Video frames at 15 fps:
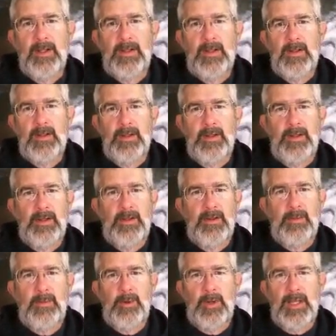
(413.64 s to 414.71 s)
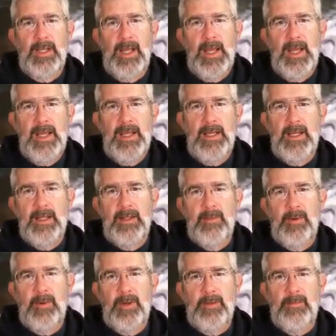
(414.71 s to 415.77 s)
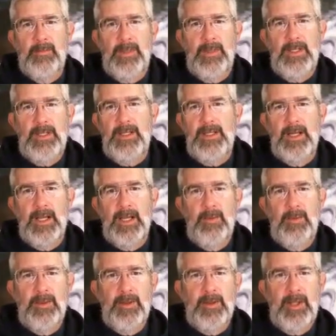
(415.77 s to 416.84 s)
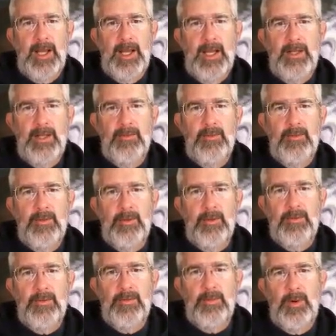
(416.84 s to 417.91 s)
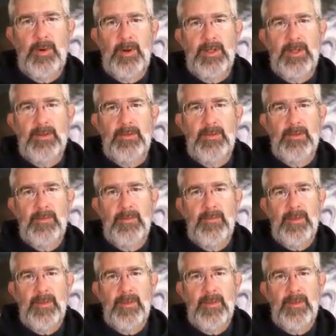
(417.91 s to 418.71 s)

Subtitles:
the point A and the point B, and I want the line through those 2 points.